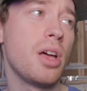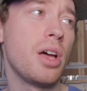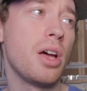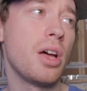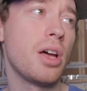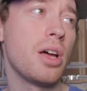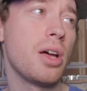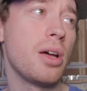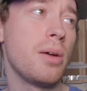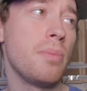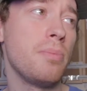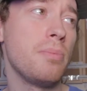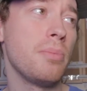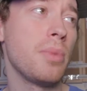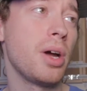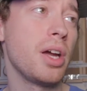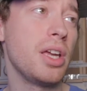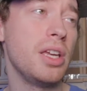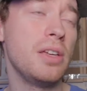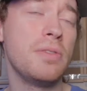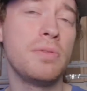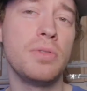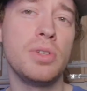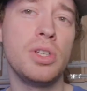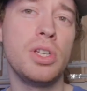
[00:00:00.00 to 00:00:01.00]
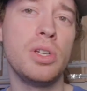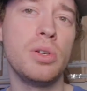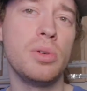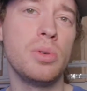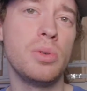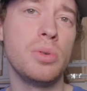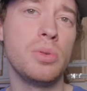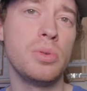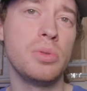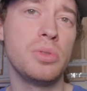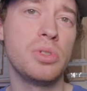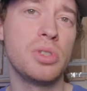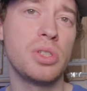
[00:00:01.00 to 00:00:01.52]
Might even
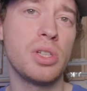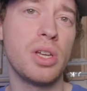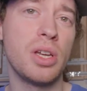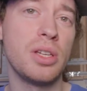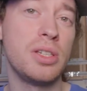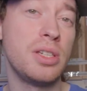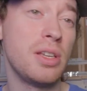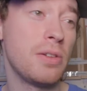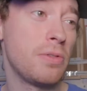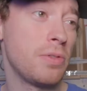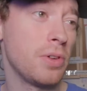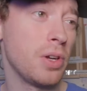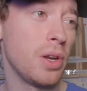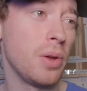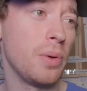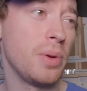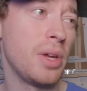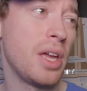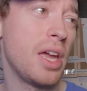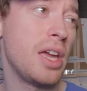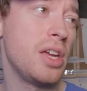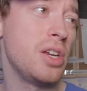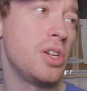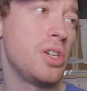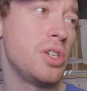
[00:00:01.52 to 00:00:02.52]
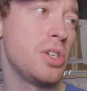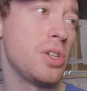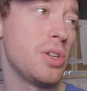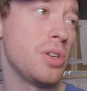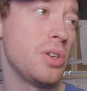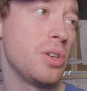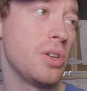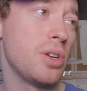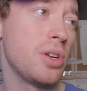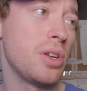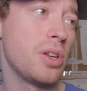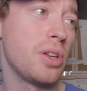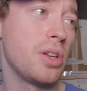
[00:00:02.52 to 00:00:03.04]
use a different
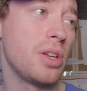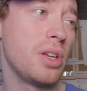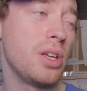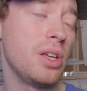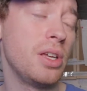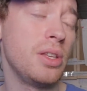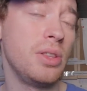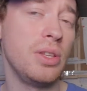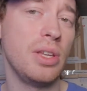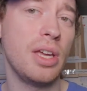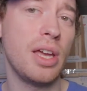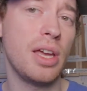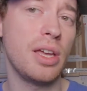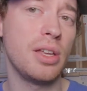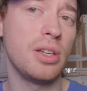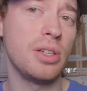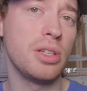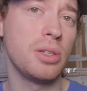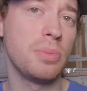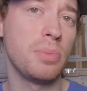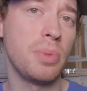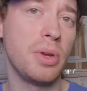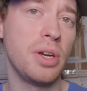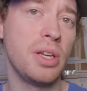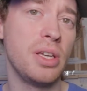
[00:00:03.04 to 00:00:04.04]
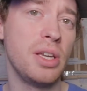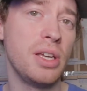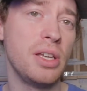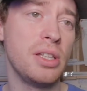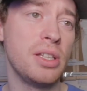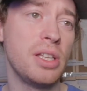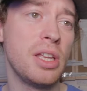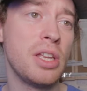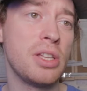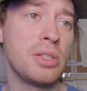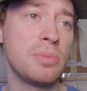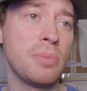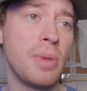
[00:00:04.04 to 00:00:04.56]
location in the end, but
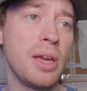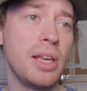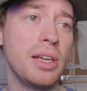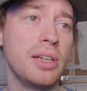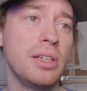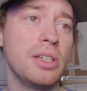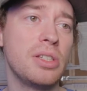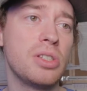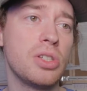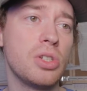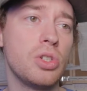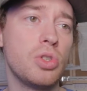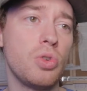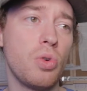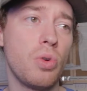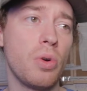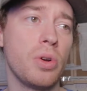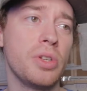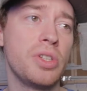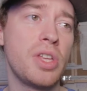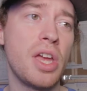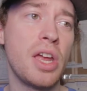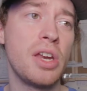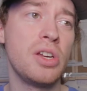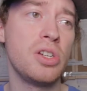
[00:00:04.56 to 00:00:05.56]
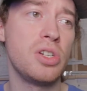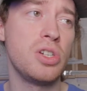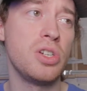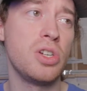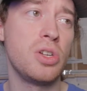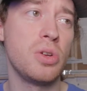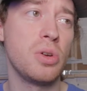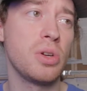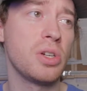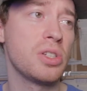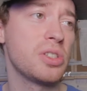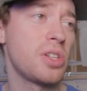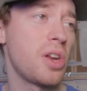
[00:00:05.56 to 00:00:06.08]
it's mainly to draw attention to
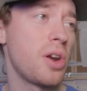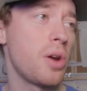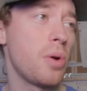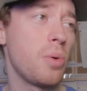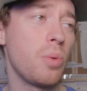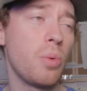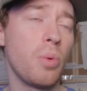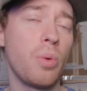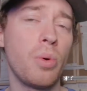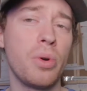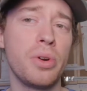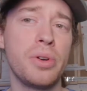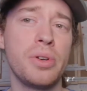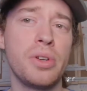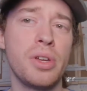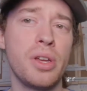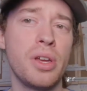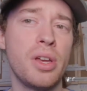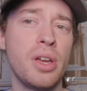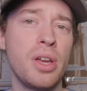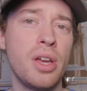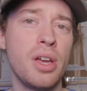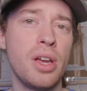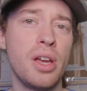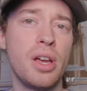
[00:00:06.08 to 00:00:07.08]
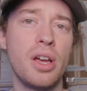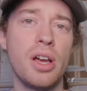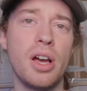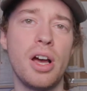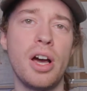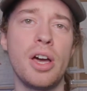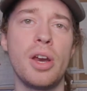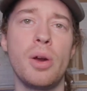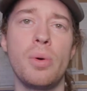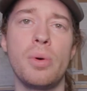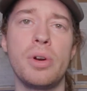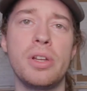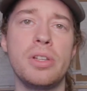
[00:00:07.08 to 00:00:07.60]
it, because I don't want
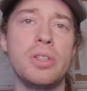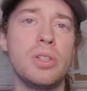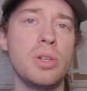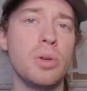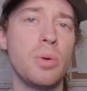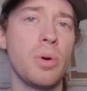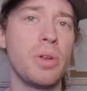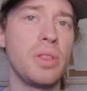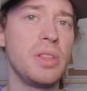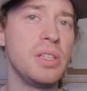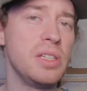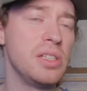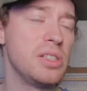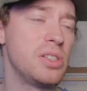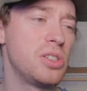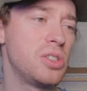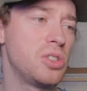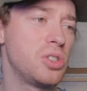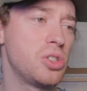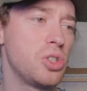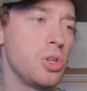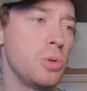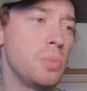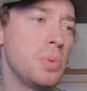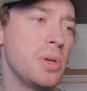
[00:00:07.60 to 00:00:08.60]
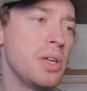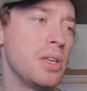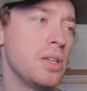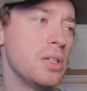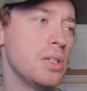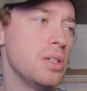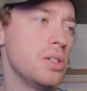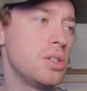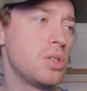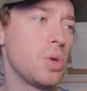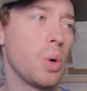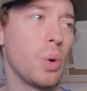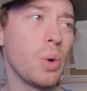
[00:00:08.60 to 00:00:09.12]
to do one of these stupid
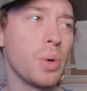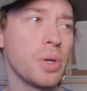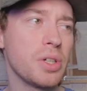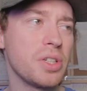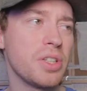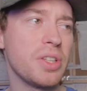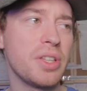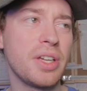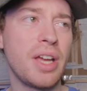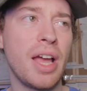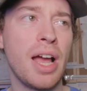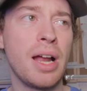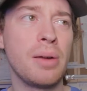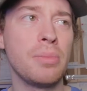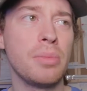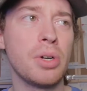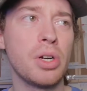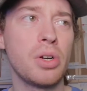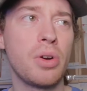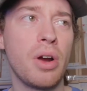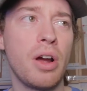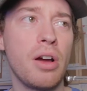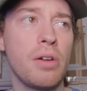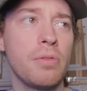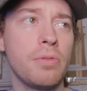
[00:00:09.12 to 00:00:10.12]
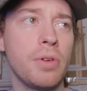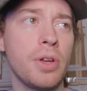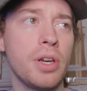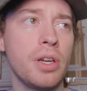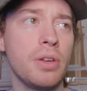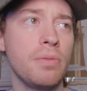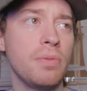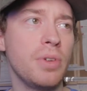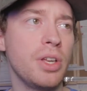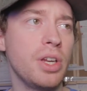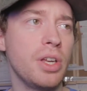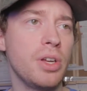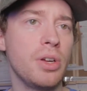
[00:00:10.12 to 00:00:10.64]
talk to the camera
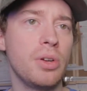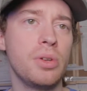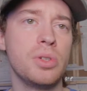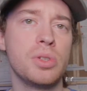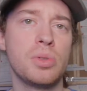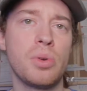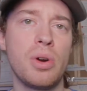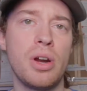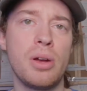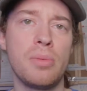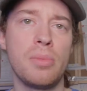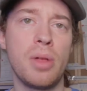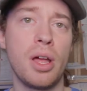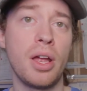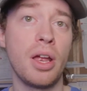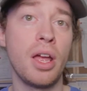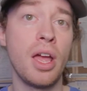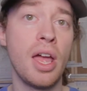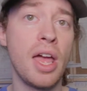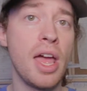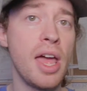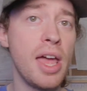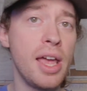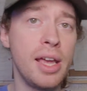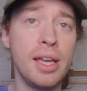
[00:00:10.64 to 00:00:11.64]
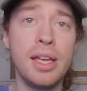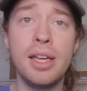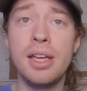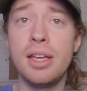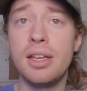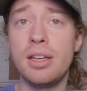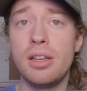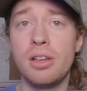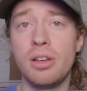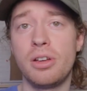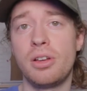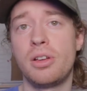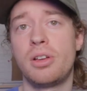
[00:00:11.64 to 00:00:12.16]
crowdfunding videos where I'm like,
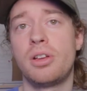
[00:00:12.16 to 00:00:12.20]
hey,